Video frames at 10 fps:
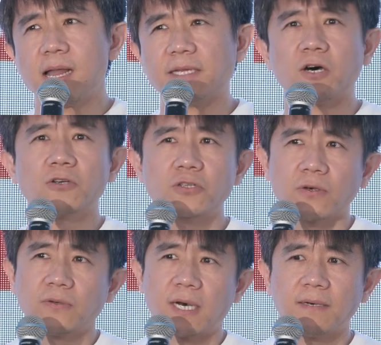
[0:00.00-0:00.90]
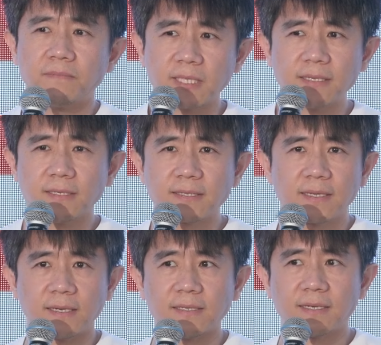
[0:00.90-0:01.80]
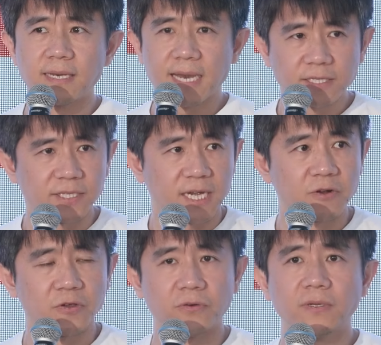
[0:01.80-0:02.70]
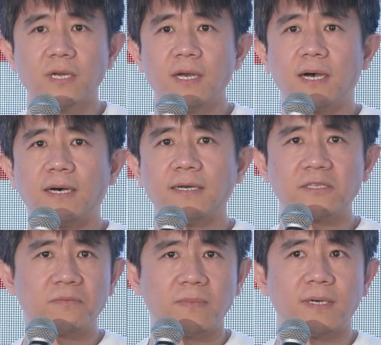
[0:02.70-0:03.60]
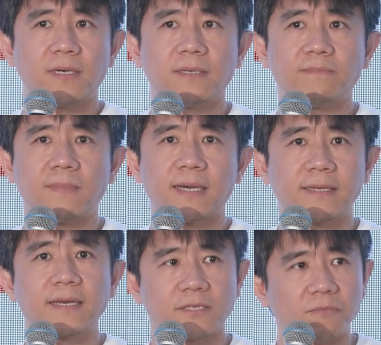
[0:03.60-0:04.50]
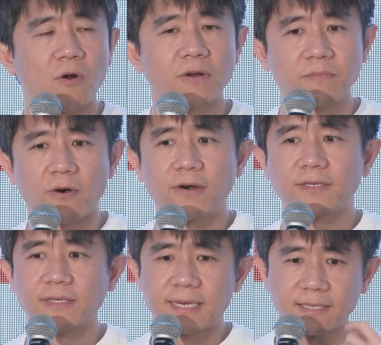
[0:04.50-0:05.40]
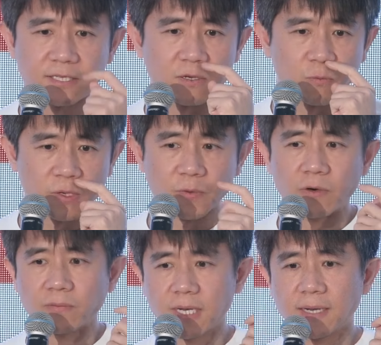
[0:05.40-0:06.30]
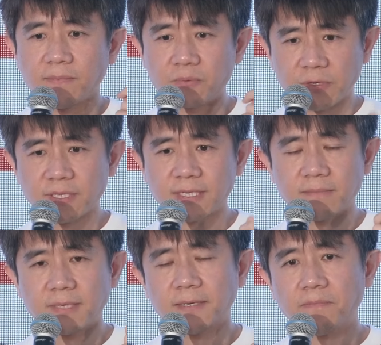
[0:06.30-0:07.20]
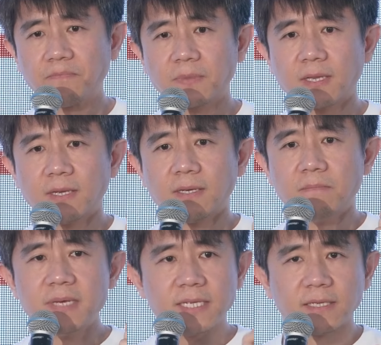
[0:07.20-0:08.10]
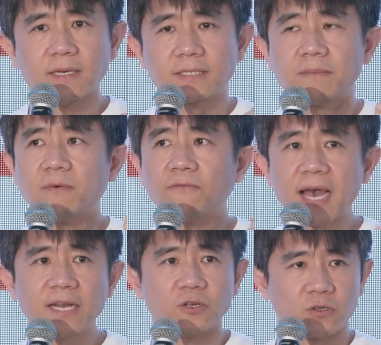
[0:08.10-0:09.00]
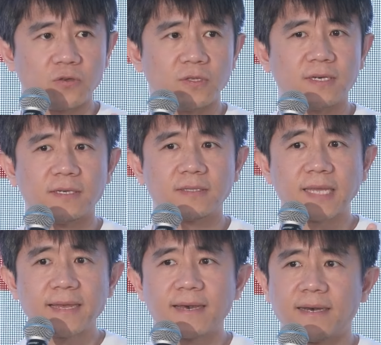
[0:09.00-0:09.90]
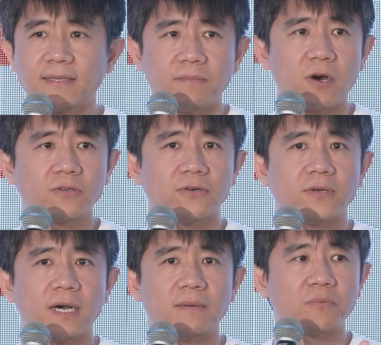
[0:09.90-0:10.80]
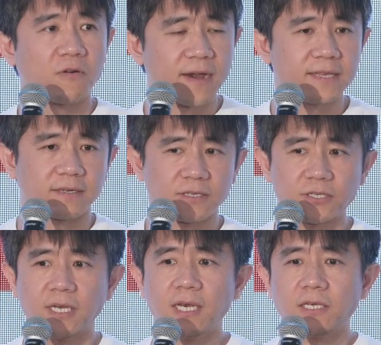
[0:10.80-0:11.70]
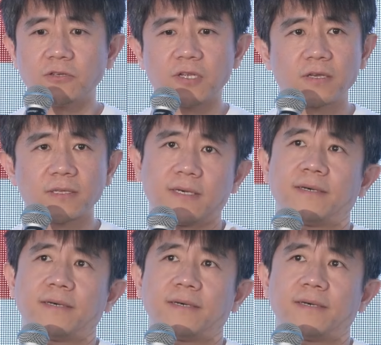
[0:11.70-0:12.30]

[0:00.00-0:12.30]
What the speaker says: also in the AI scenario, I think it's more important that we will bring some some value to the data and the model providers. So not